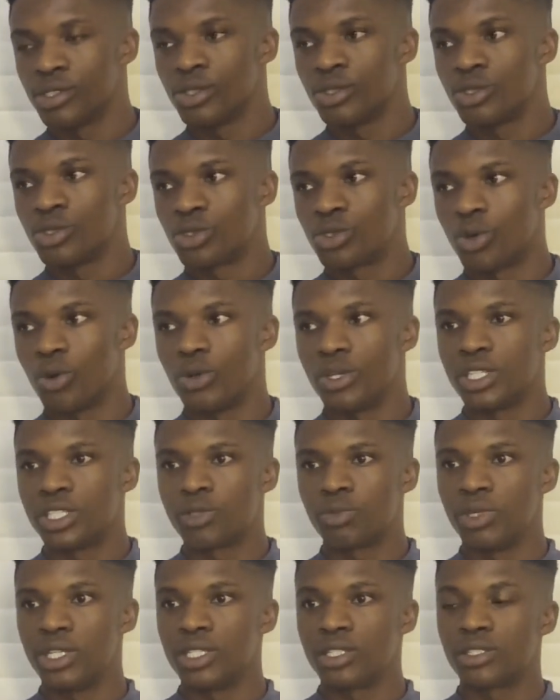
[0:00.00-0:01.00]
So
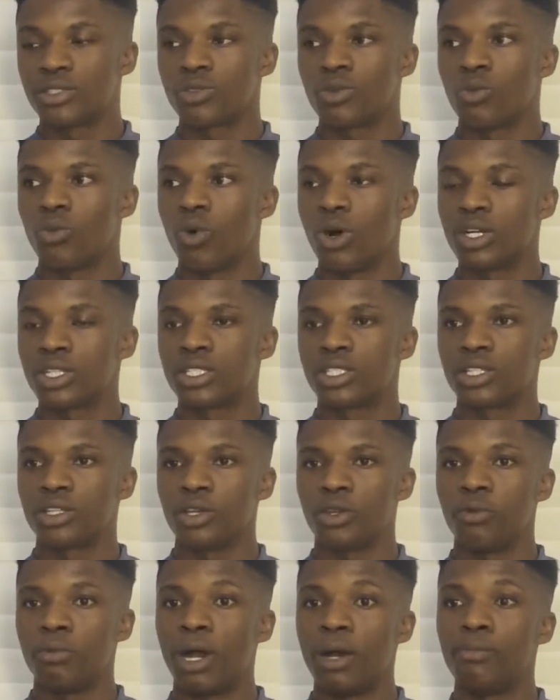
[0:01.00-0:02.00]
it means what
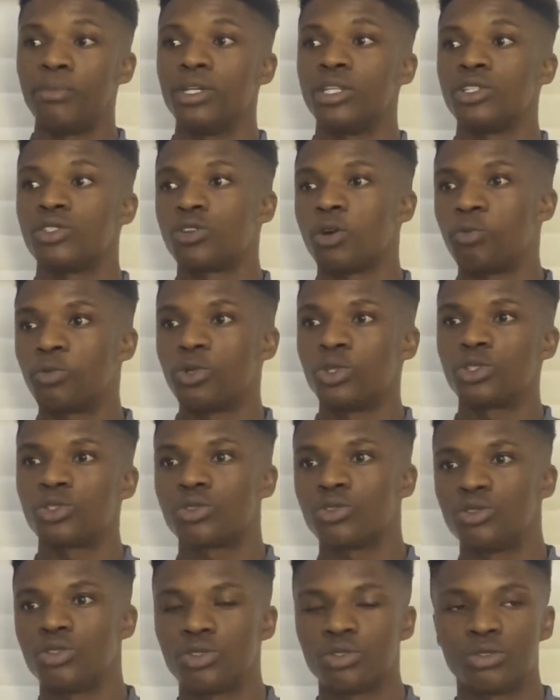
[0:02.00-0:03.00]
human being is supposed
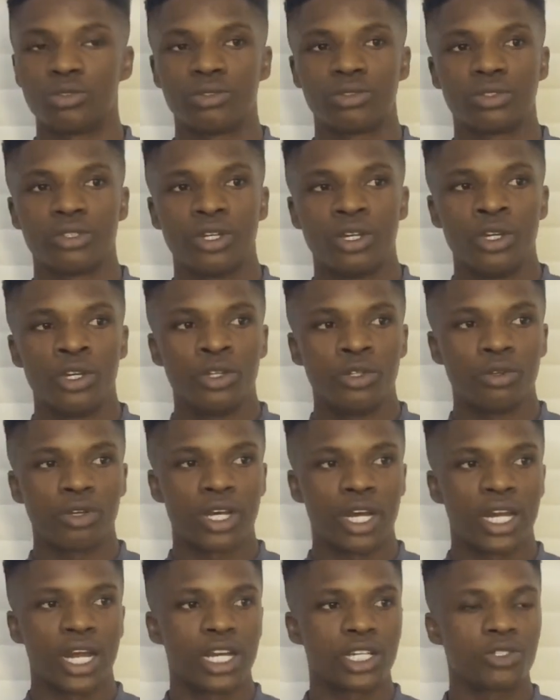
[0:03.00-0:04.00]
to do, you
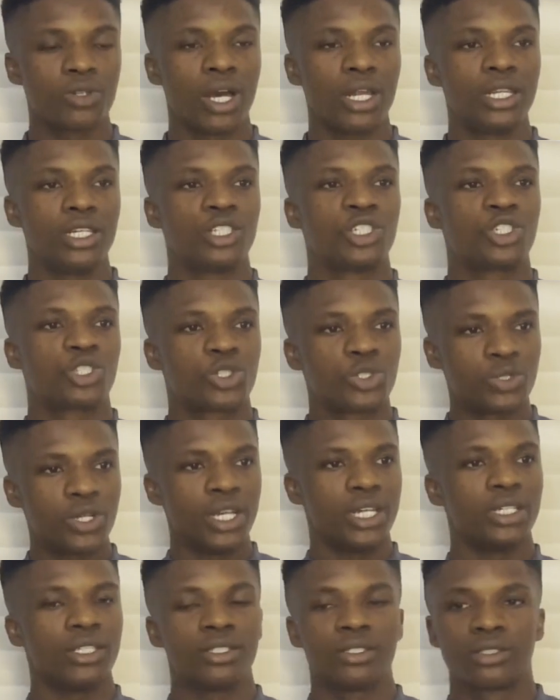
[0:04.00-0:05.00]
can actually
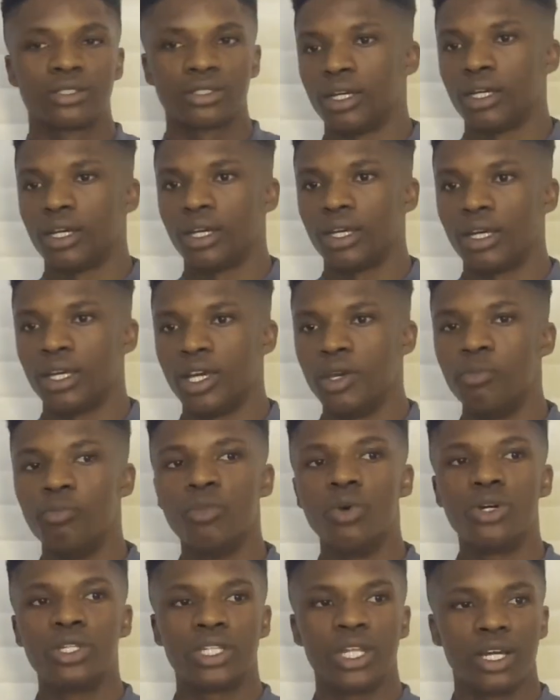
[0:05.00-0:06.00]
train a
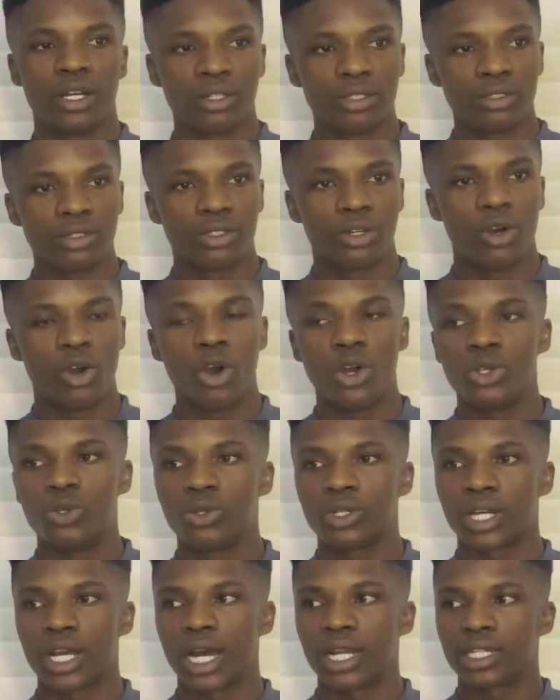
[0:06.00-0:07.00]
model or
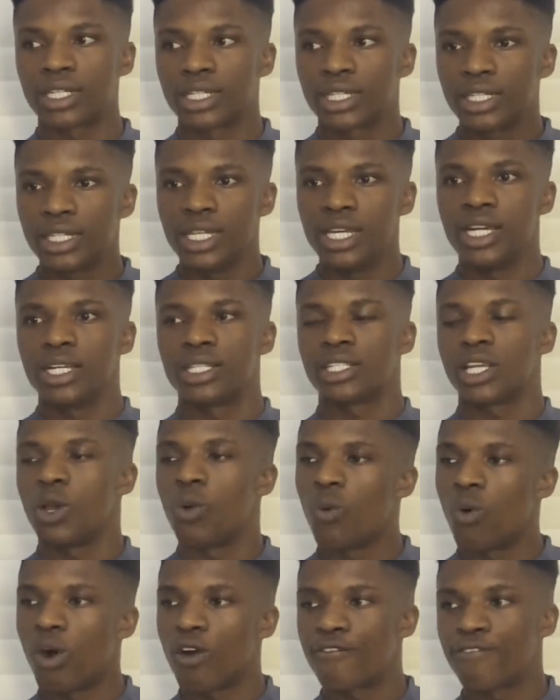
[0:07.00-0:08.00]
you can create a
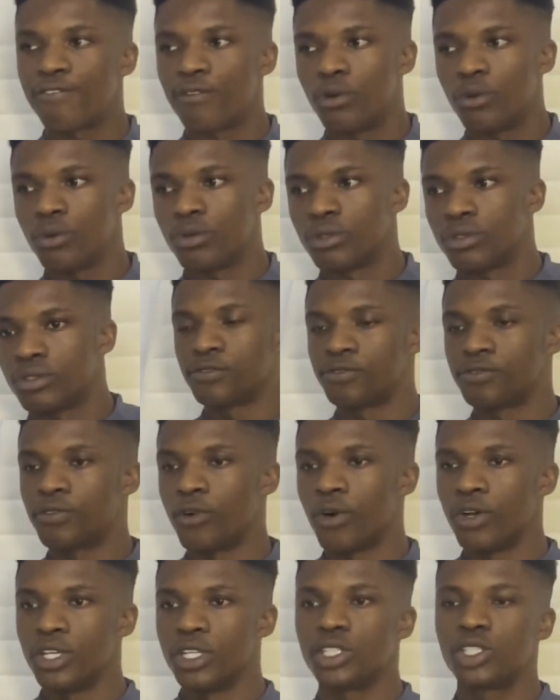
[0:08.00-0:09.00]
workflow
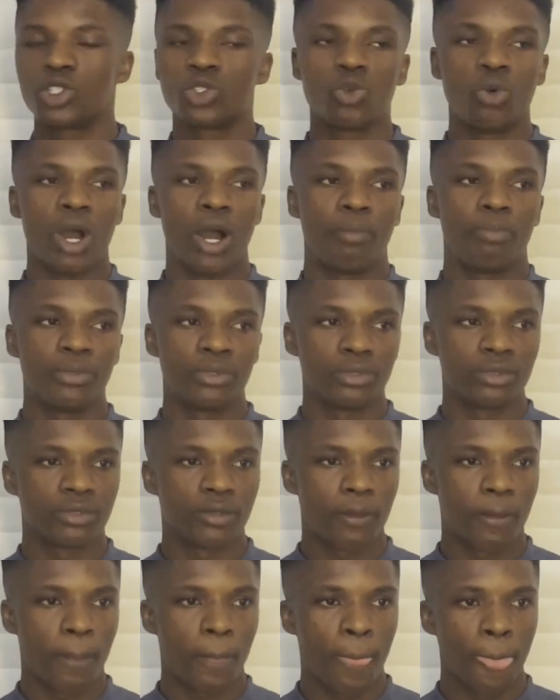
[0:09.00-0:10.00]
for it to happen
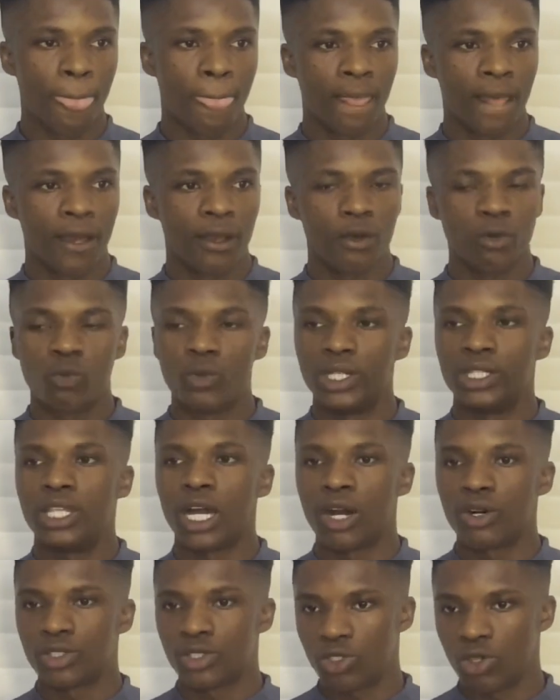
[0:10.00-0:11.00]

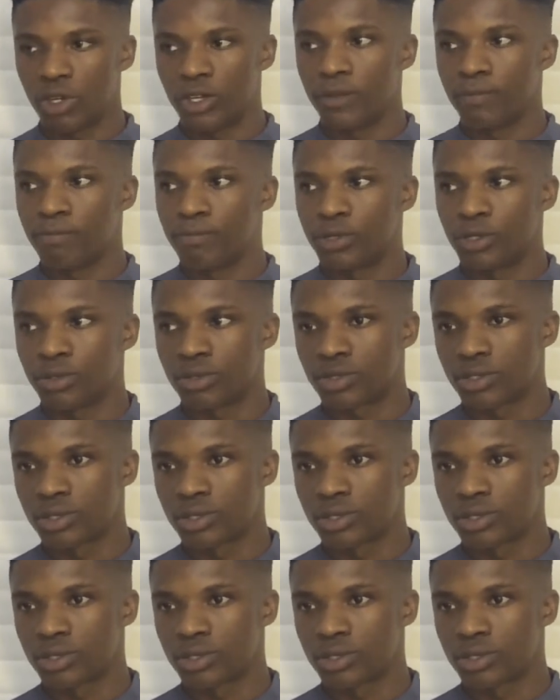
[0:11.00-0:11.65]
without your input.